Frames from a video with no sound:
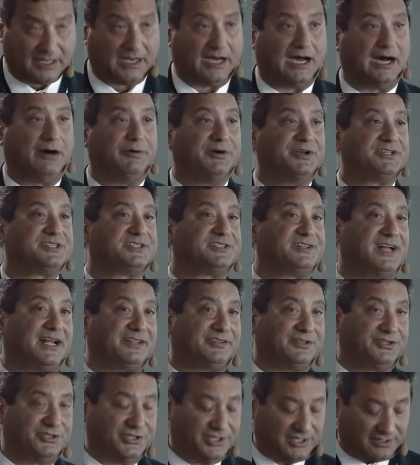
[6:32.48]
Our
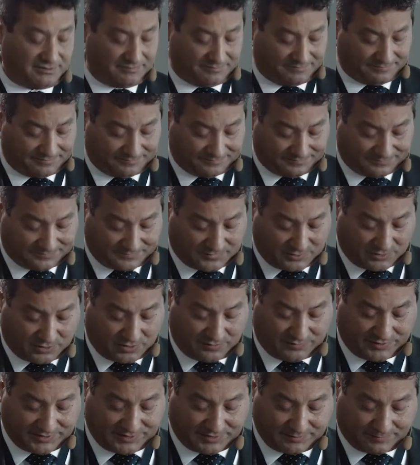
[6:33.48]
strategy
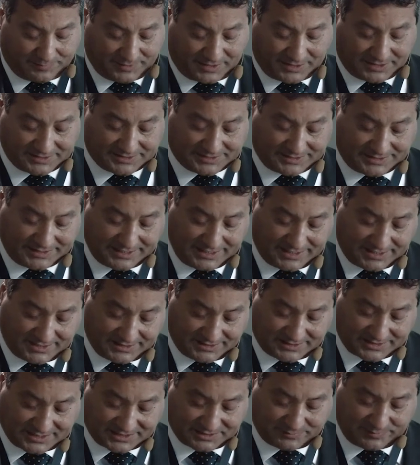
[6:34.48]
over the past
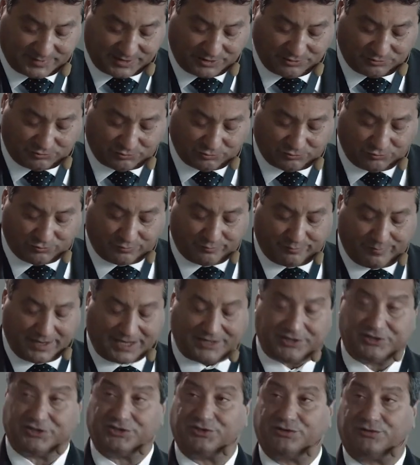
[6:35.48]
years has been to
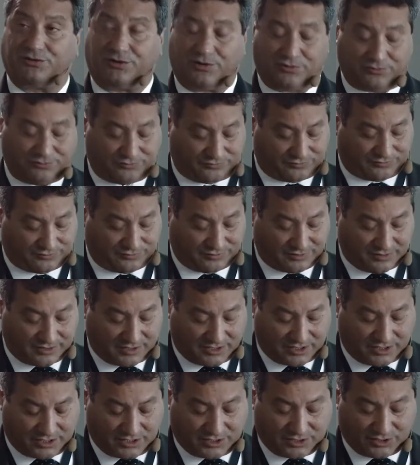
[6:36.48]
manage growth
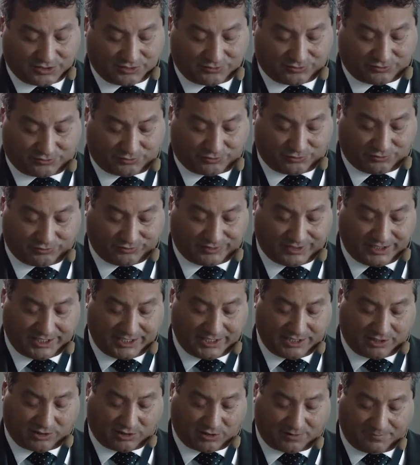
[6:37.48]
through
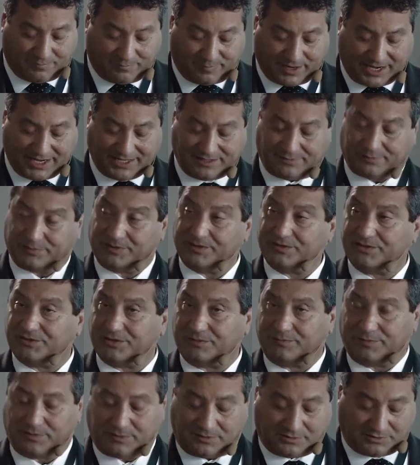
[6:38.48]
the combined
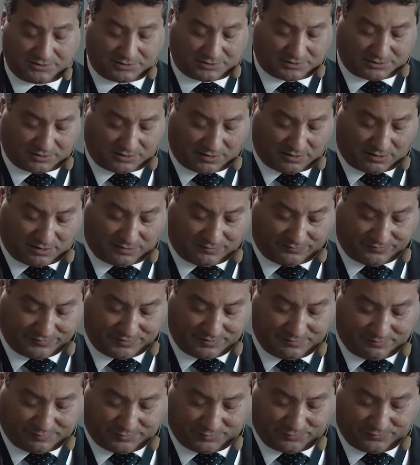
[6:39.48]
principles of
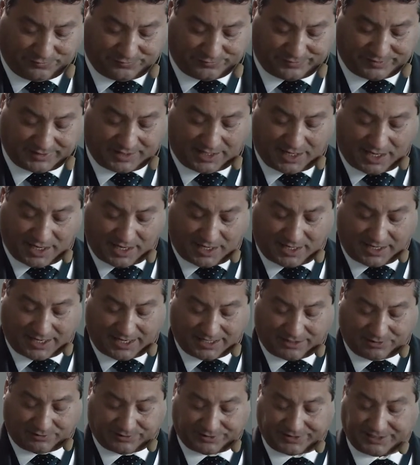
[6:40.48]
improved
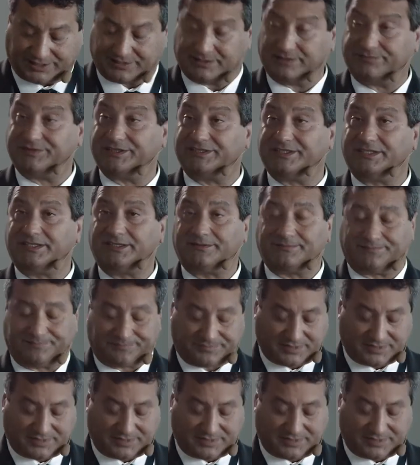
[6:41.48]
airline connectivity,